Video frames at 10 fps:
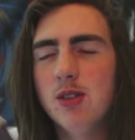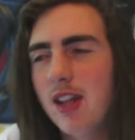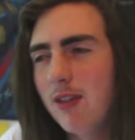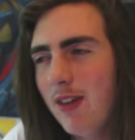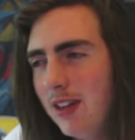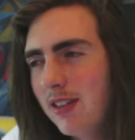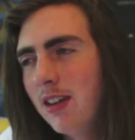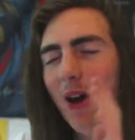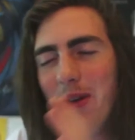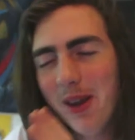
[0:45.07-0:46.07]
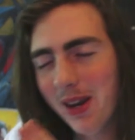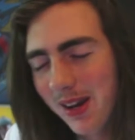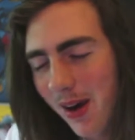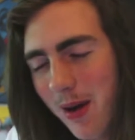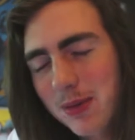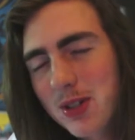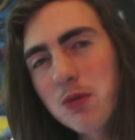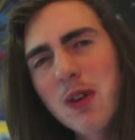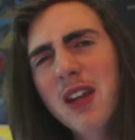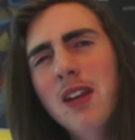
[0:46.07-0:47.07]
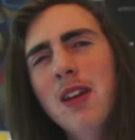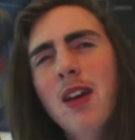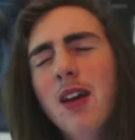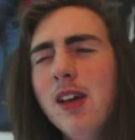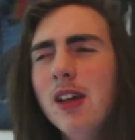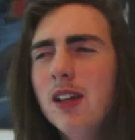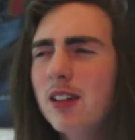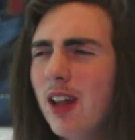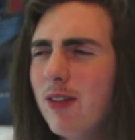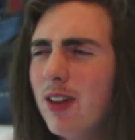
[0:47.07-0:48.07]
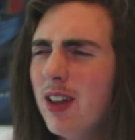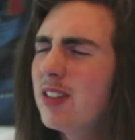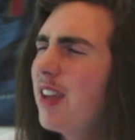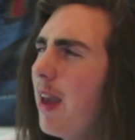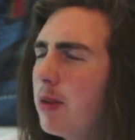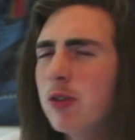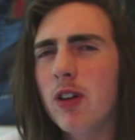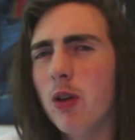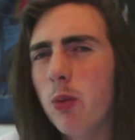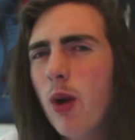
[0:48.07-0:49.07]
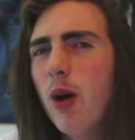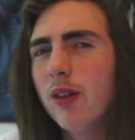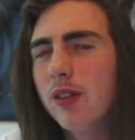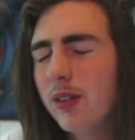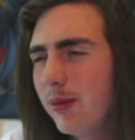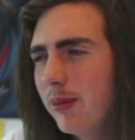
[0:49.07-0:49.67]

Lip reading: instead of eating. Oh, no. I was just reading to kind of escape the real world.